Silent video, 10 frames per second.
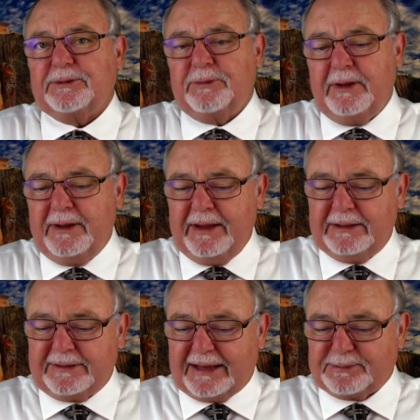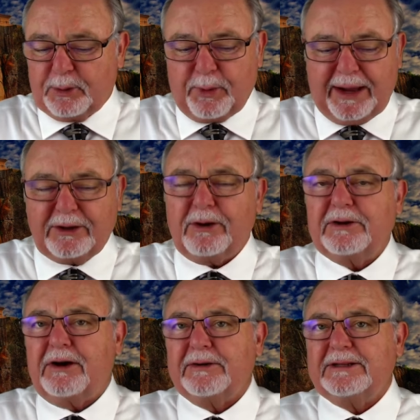and takes them away. No,
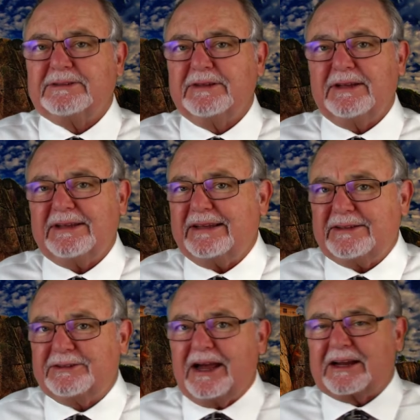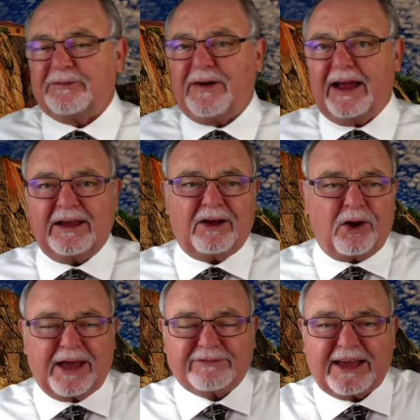you're not going to find,
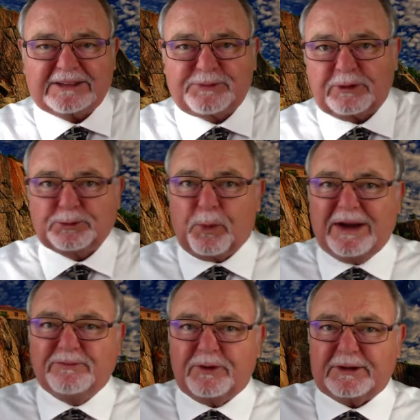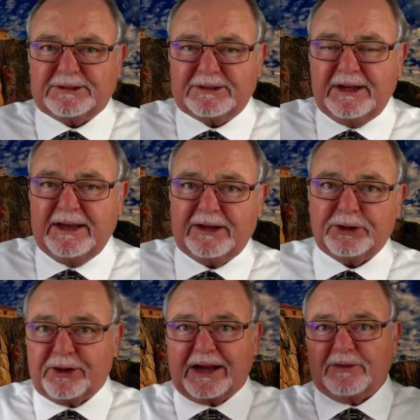all I have to ask for is 1 verse.
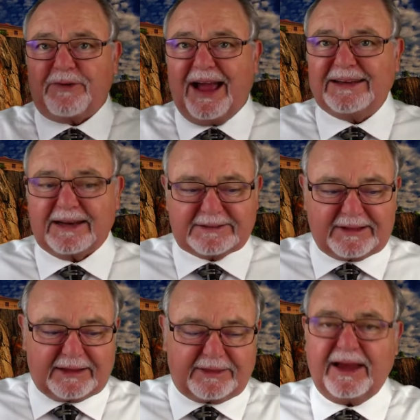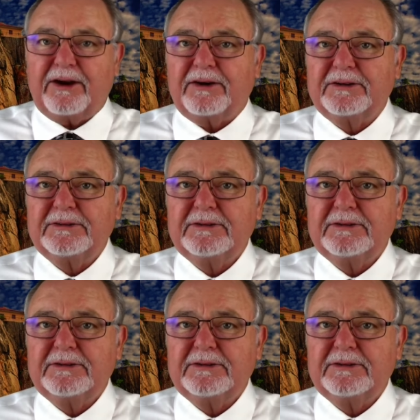You're not going to find it. It's not there.